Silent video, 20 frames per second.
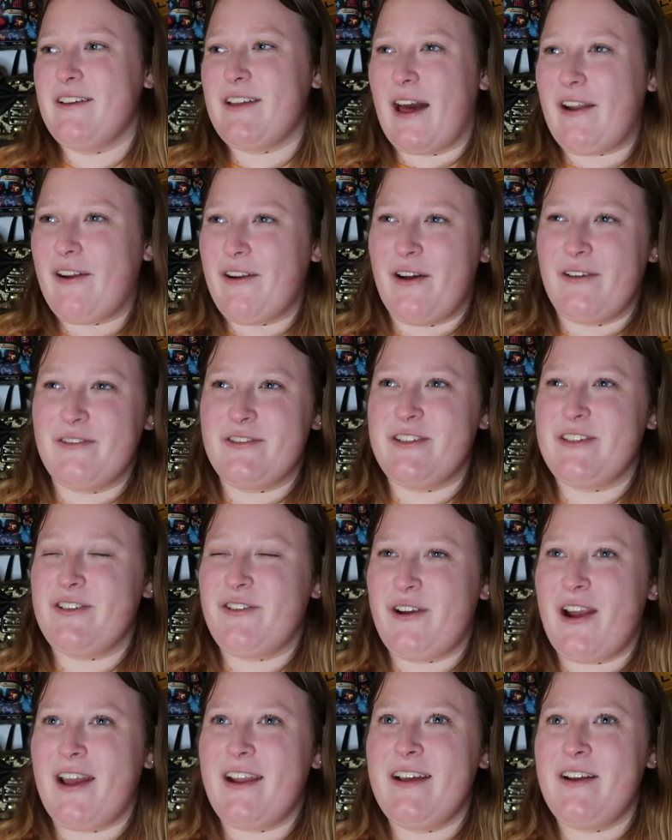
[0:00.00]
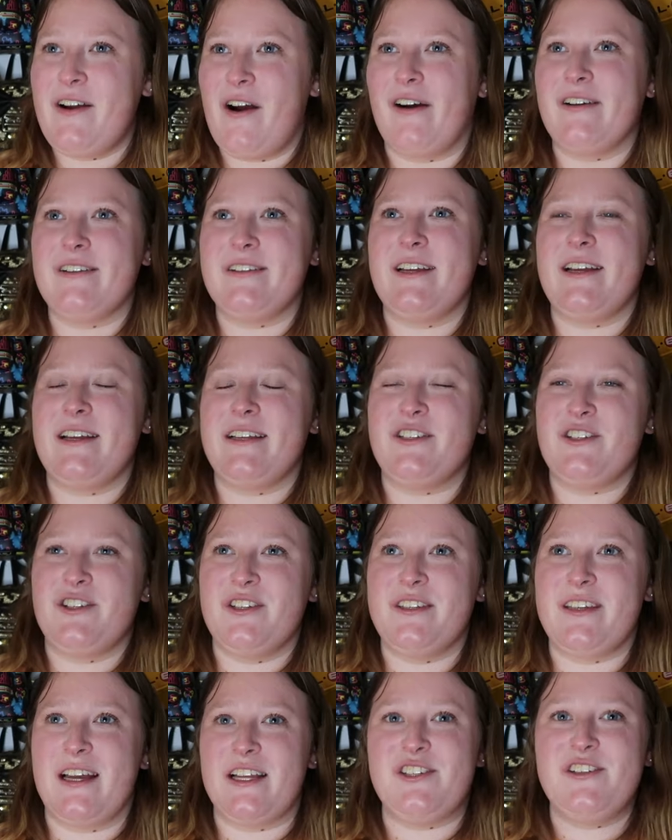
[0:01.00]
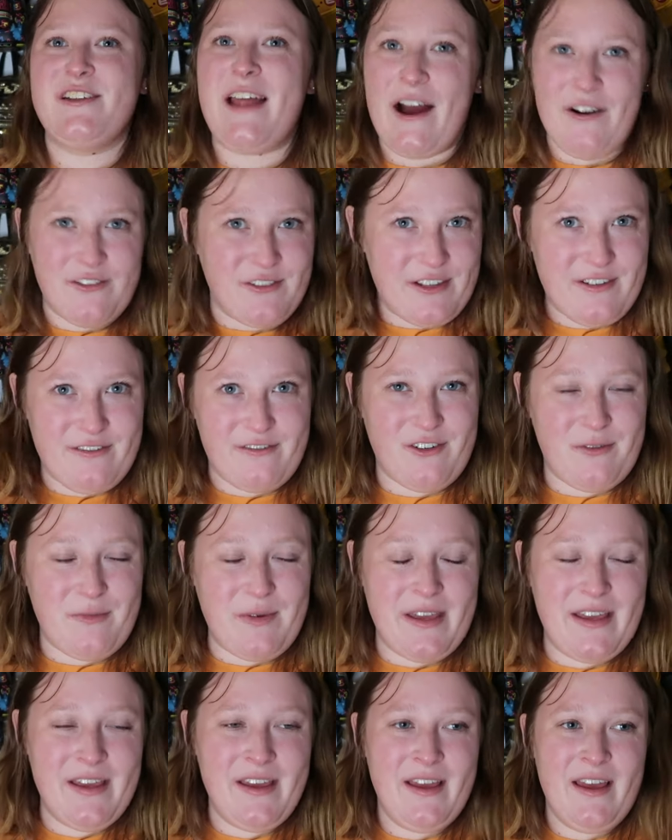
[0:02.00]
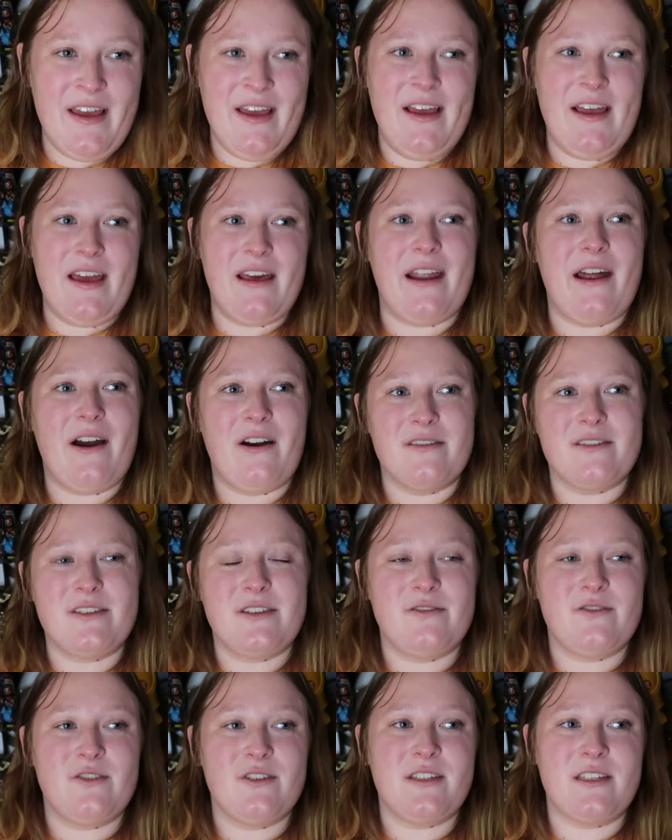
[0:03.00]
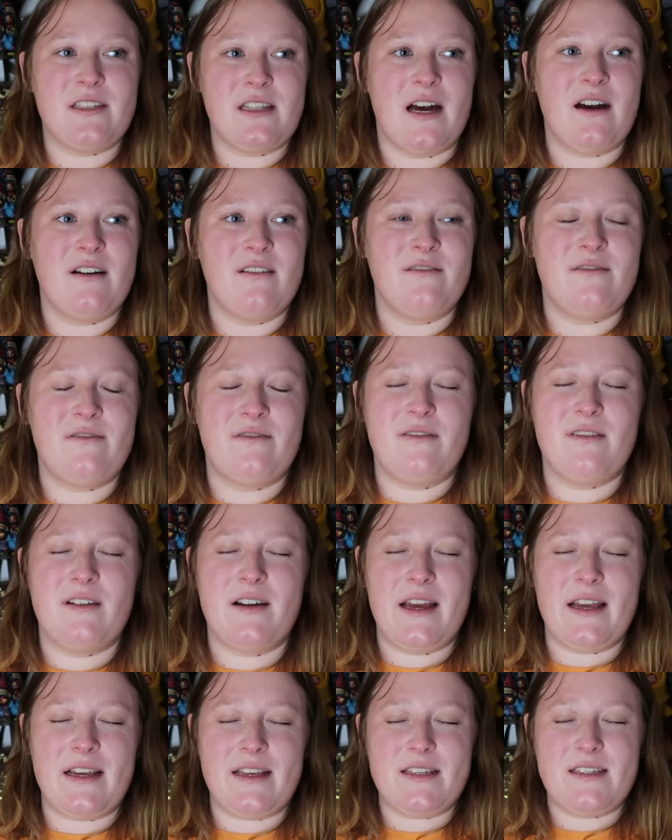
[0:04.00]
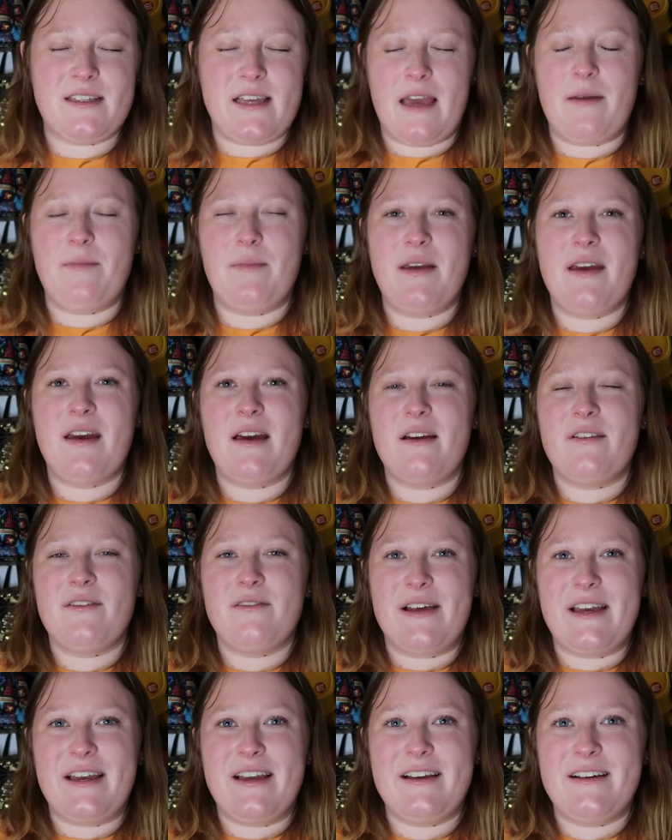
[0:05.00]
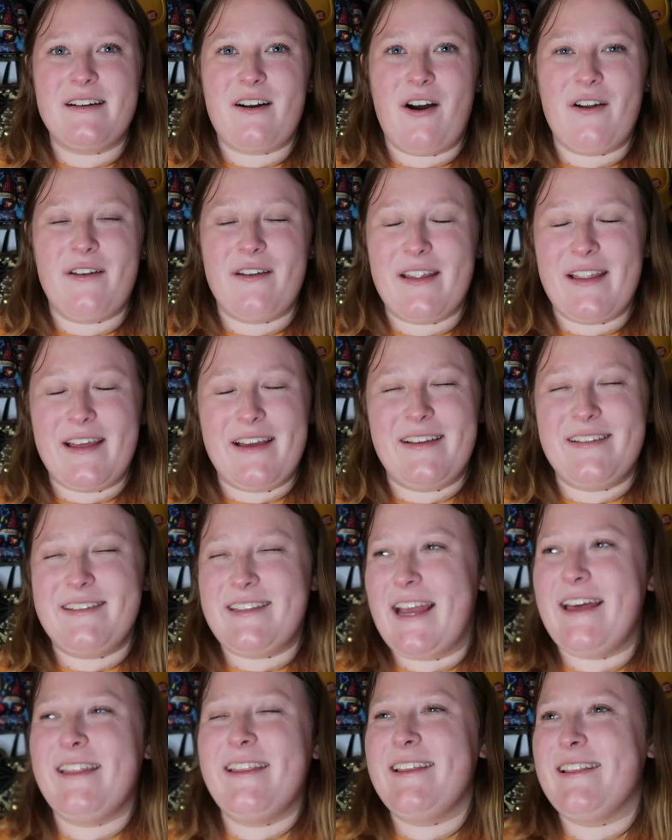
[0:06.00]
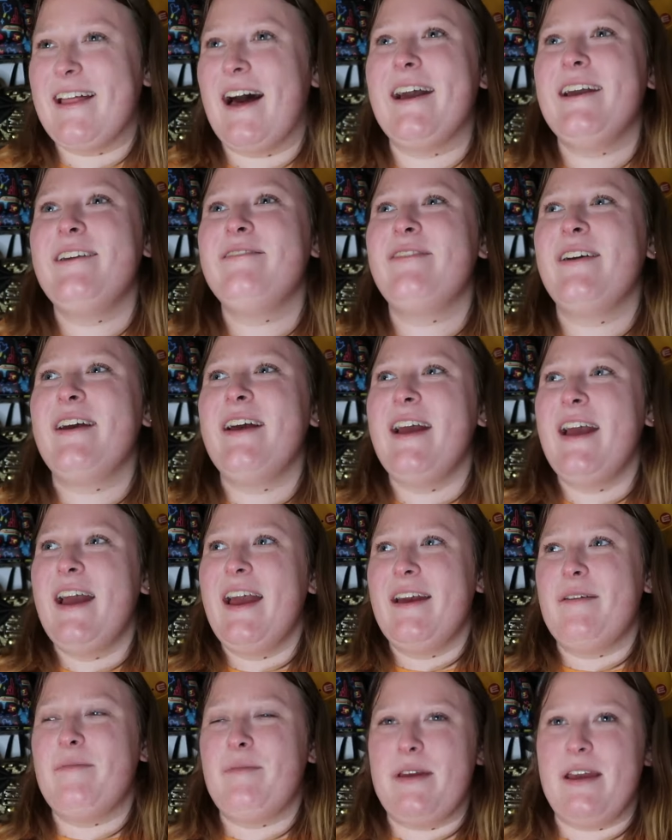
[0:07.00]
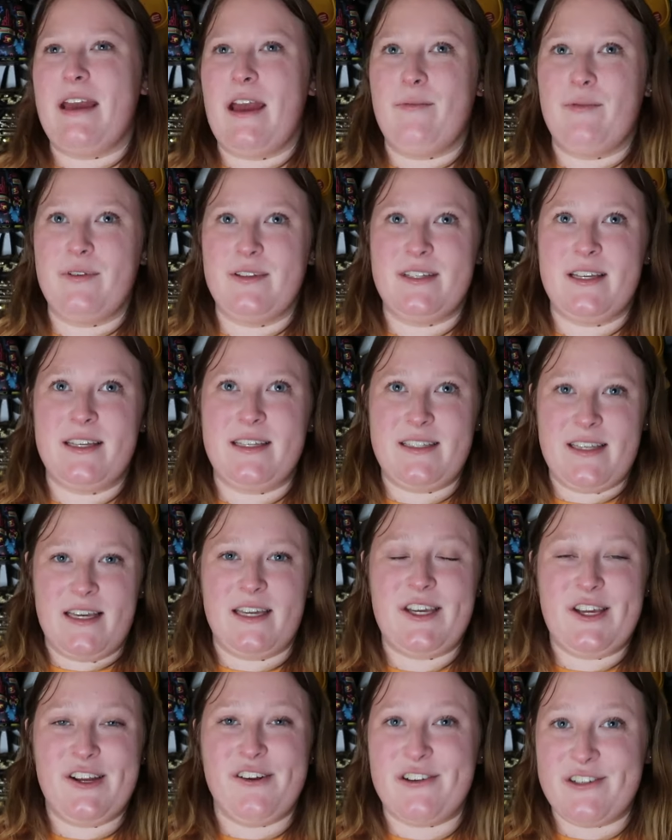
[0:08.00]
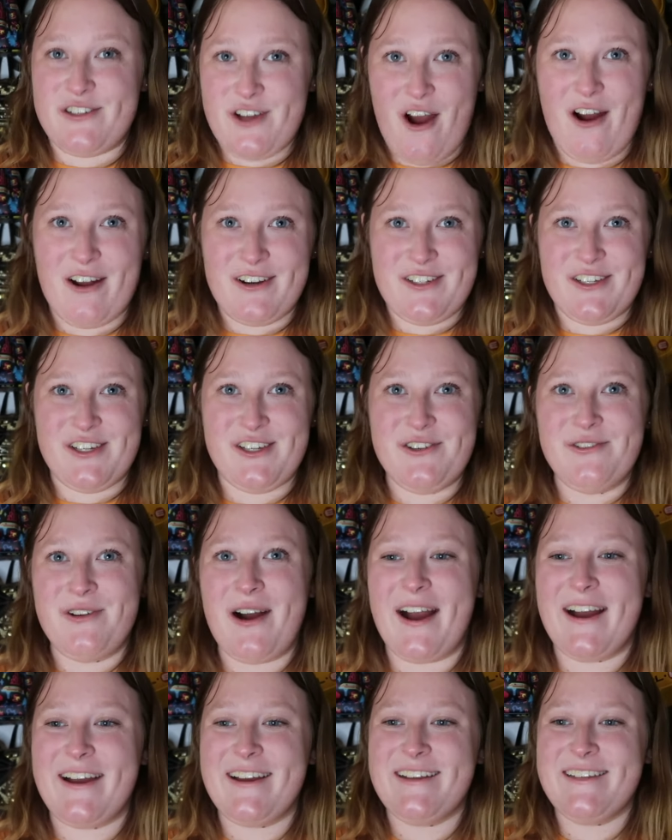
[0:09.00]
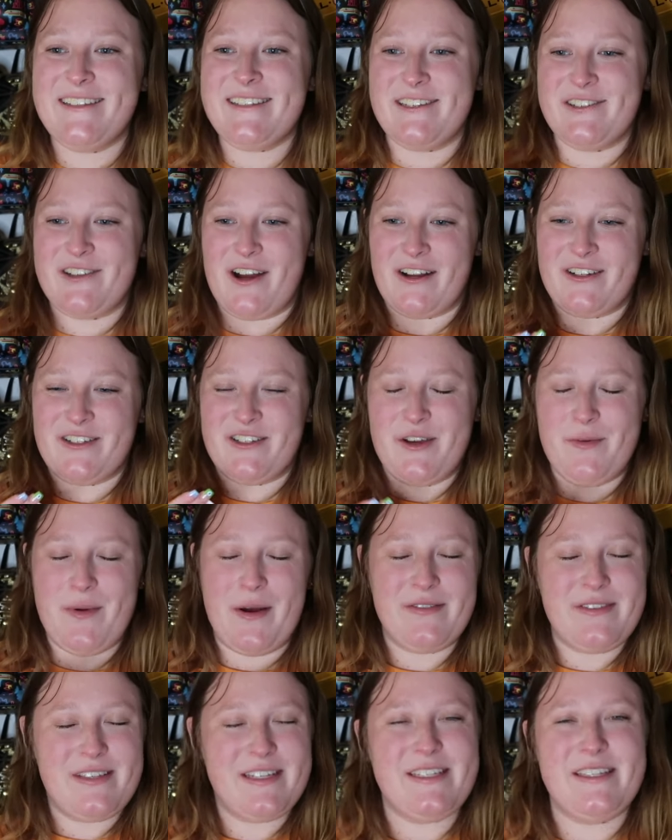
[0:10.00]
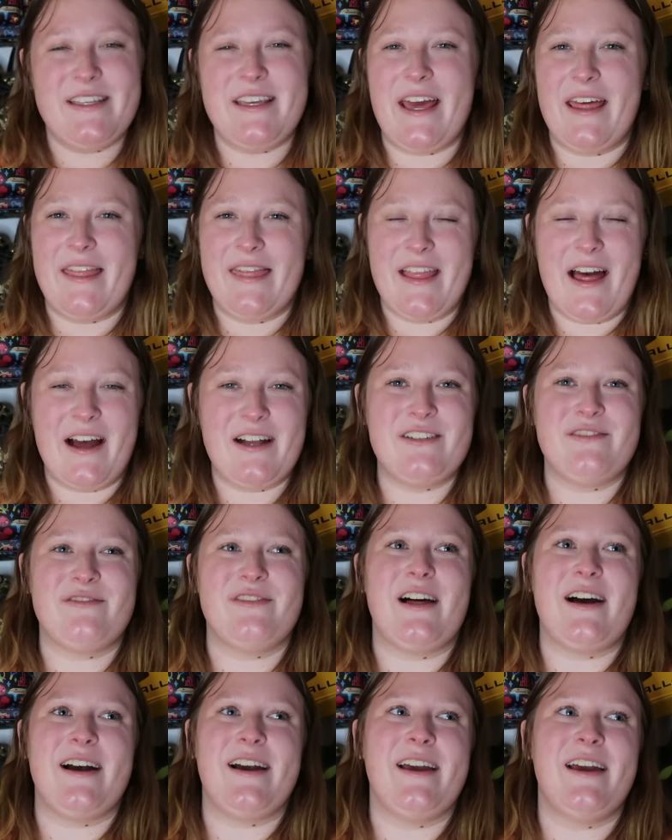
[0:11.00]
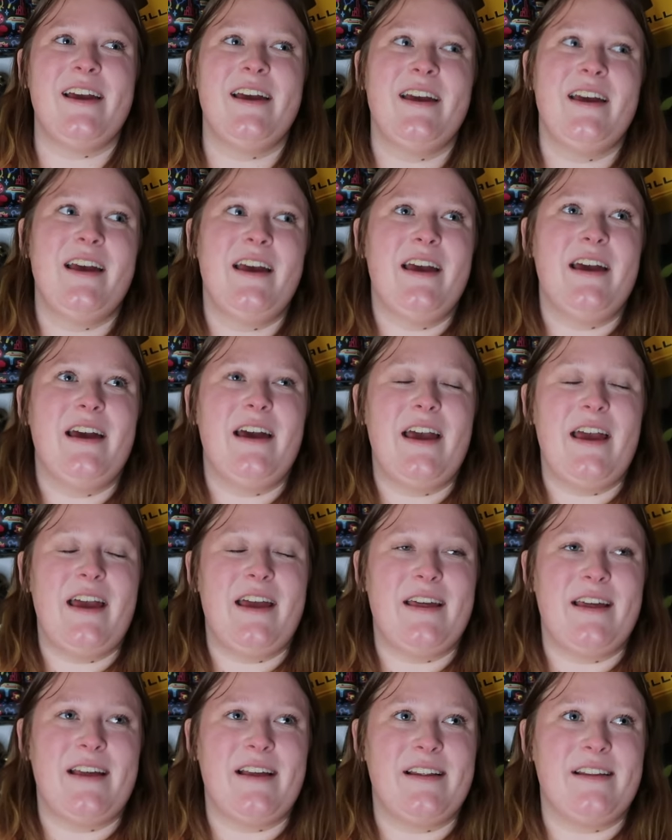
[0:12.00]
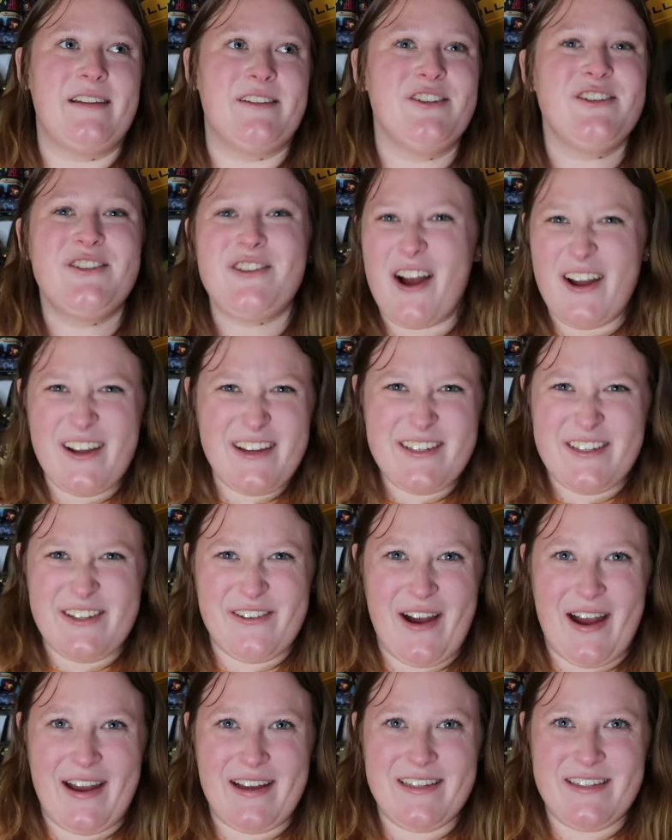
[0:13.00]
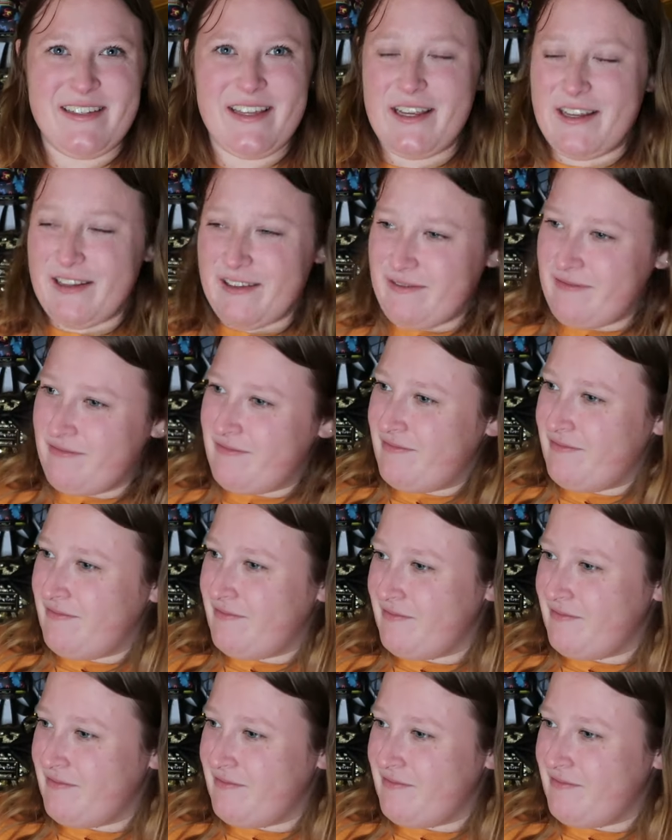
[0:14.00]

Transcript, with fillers: I don't know, just creating content is just such an outlet for me. And I also just love escaping like on like daily life and being able to sit here and talk to you guys and talk to you about Disney and Loungefly and just talking to you guys and